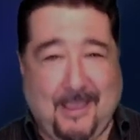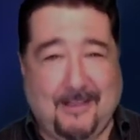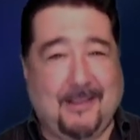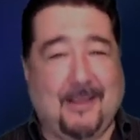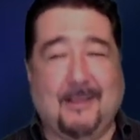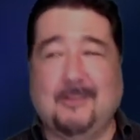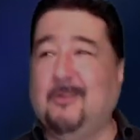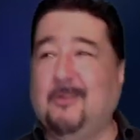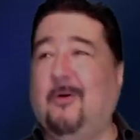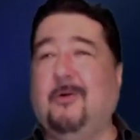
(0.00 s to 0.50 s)

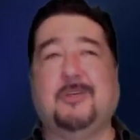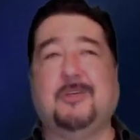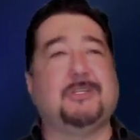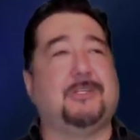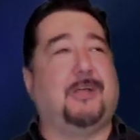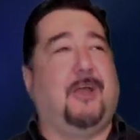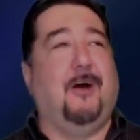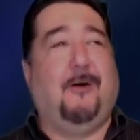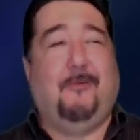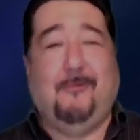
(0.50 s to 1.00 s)
like, Lord, just
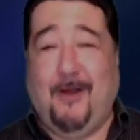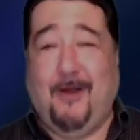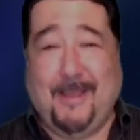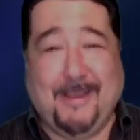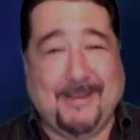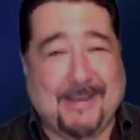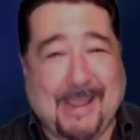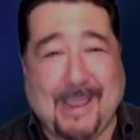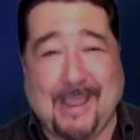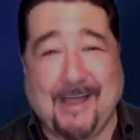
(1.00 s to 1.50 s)
come
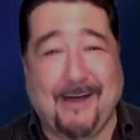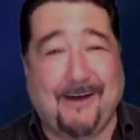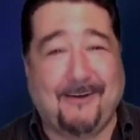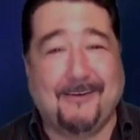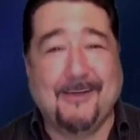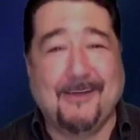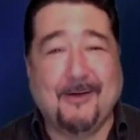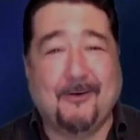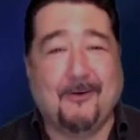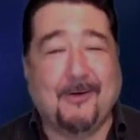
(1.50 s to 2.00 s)
right now,
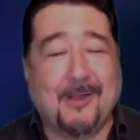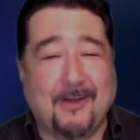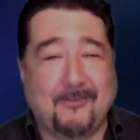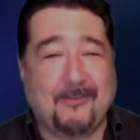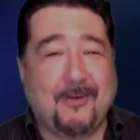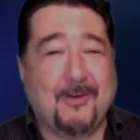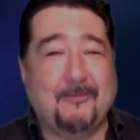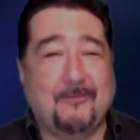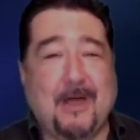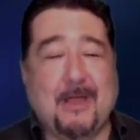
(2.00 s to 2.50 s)

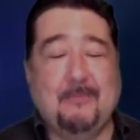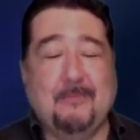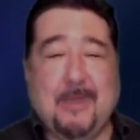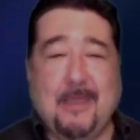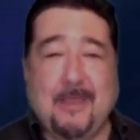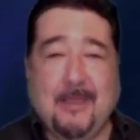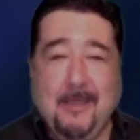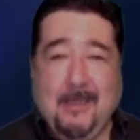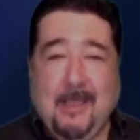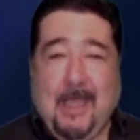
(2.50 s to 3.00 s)
whatever it might
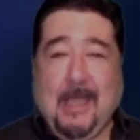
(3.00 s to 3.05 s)
be.